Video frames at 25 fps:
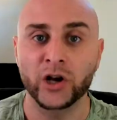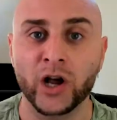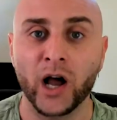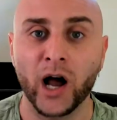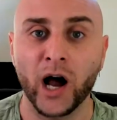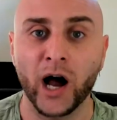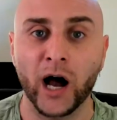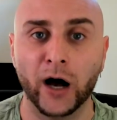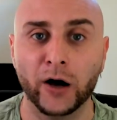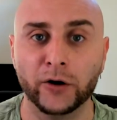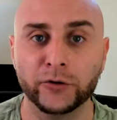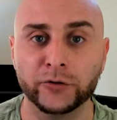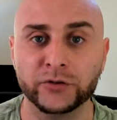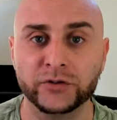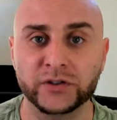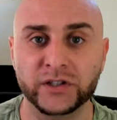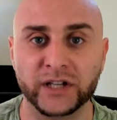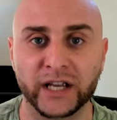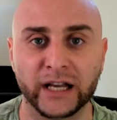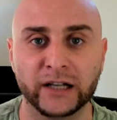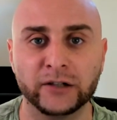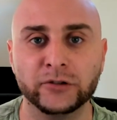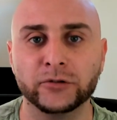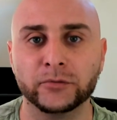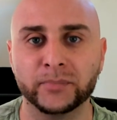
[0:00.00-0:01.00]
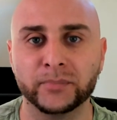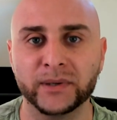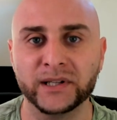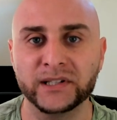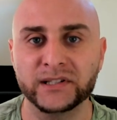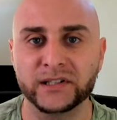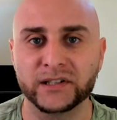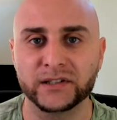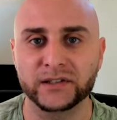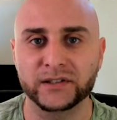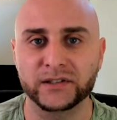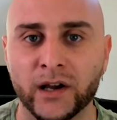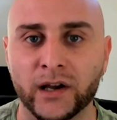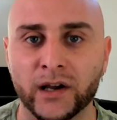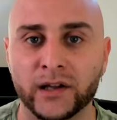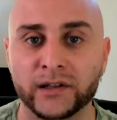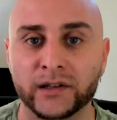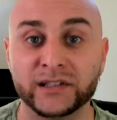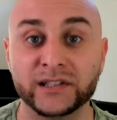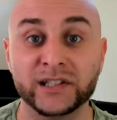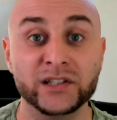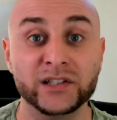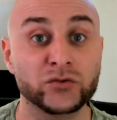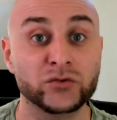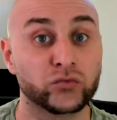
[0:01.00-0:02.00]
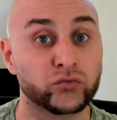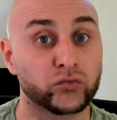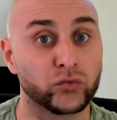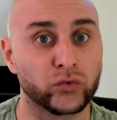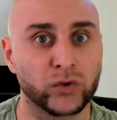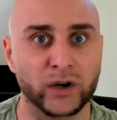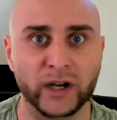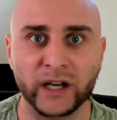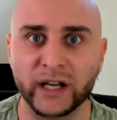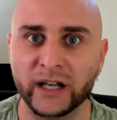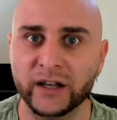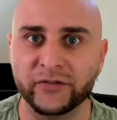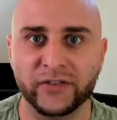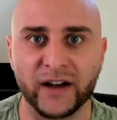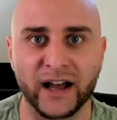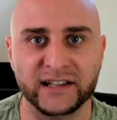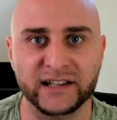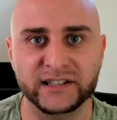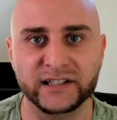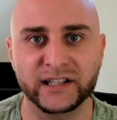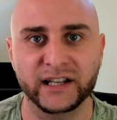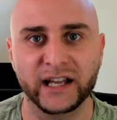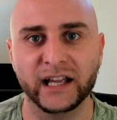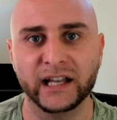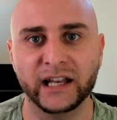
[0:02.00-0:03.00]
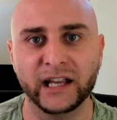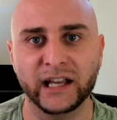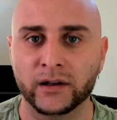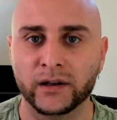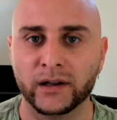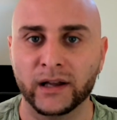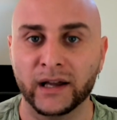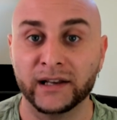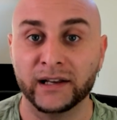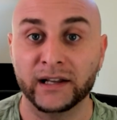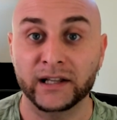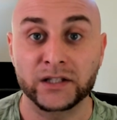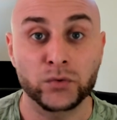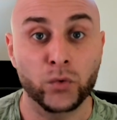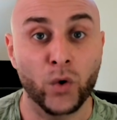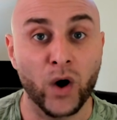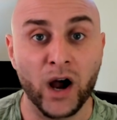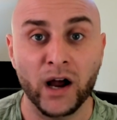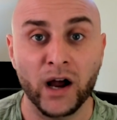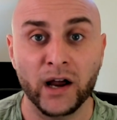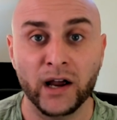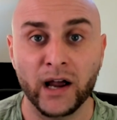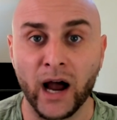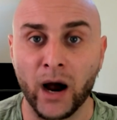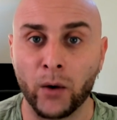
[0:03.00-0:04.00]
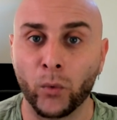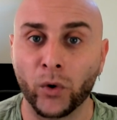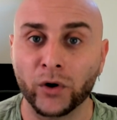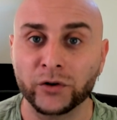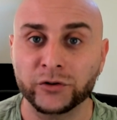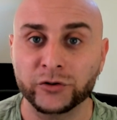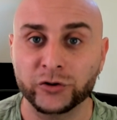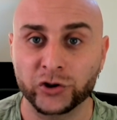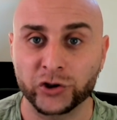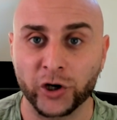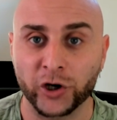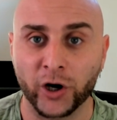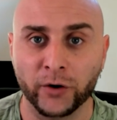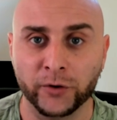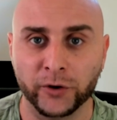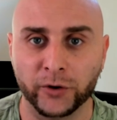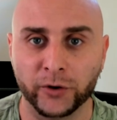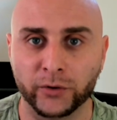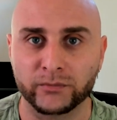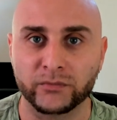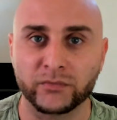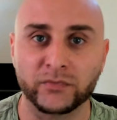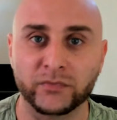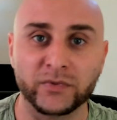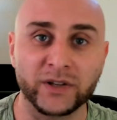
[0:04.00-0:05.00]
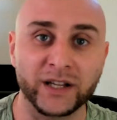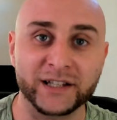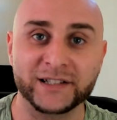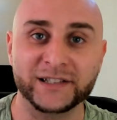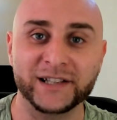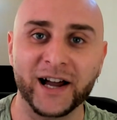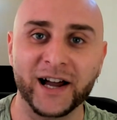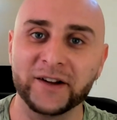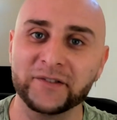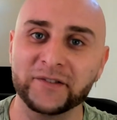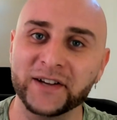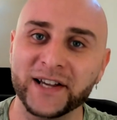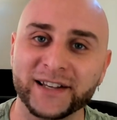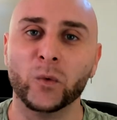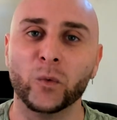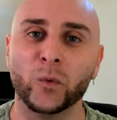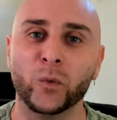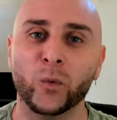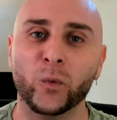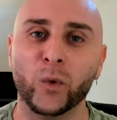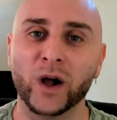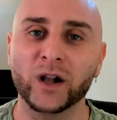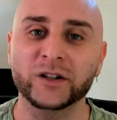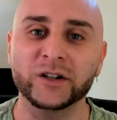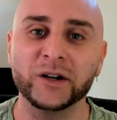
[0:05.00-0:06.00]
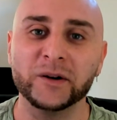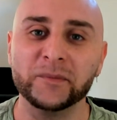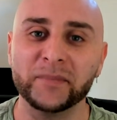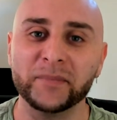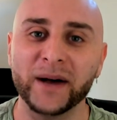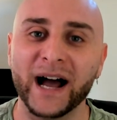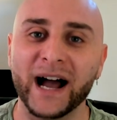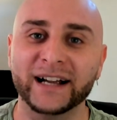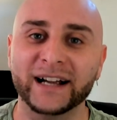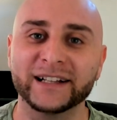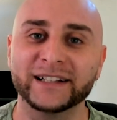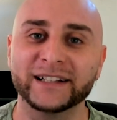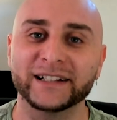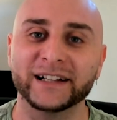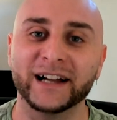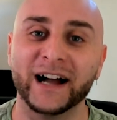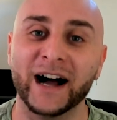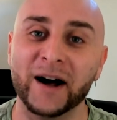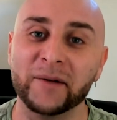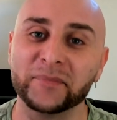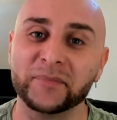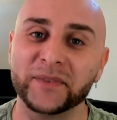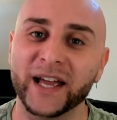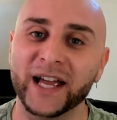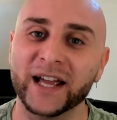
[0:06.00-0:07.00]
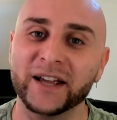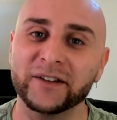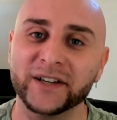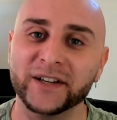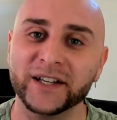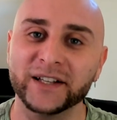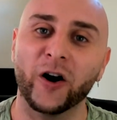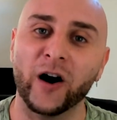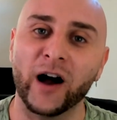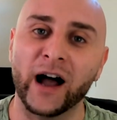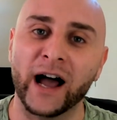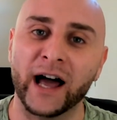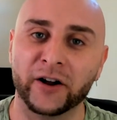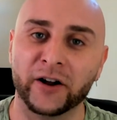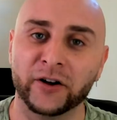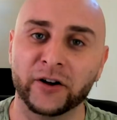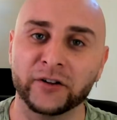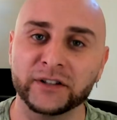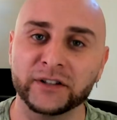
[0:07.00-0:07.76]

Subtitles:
how you scale your business. This is really fascinating, and that's why I want to show you. Let's dive in. Welcome back, I'm David, and on this